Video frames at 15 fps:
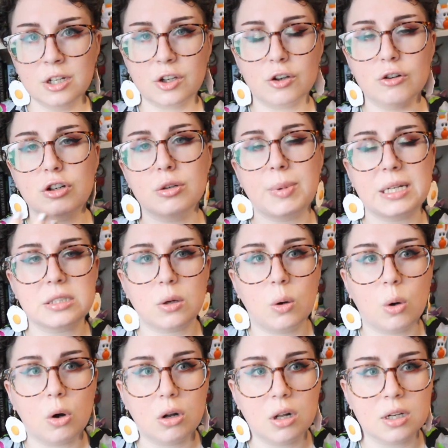YouTube as a
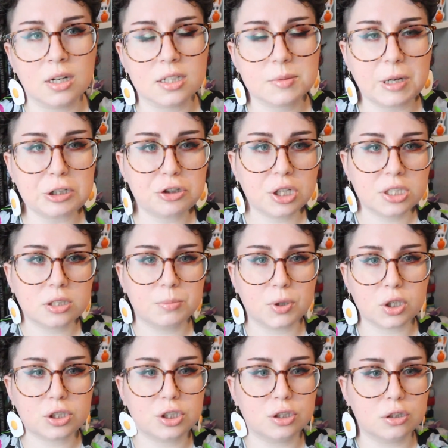whole, and especially to
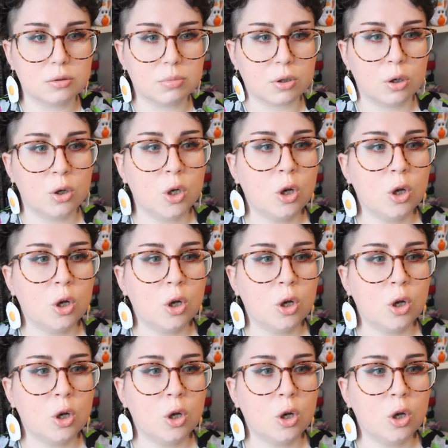booktube,